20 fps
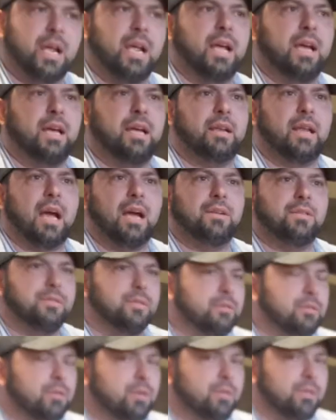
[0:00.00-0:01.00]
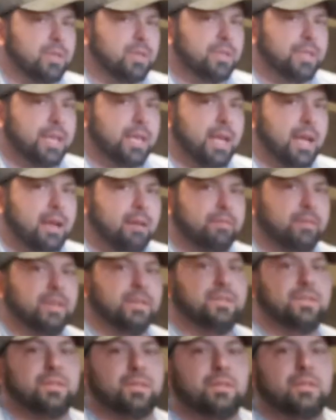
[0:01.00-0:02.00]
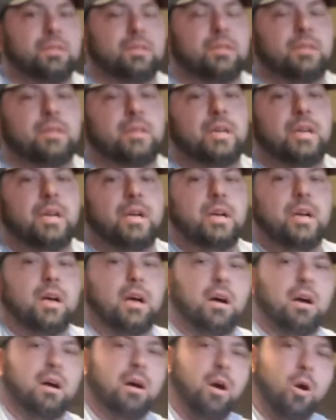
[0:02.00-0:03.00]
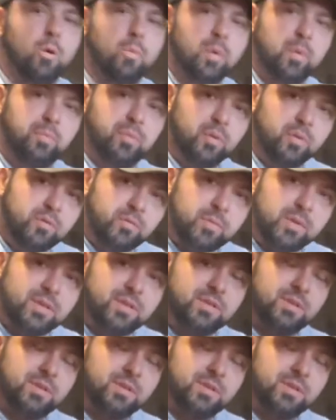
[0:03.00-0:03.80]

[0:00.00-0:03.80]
and I do know that they have at a certain home improvement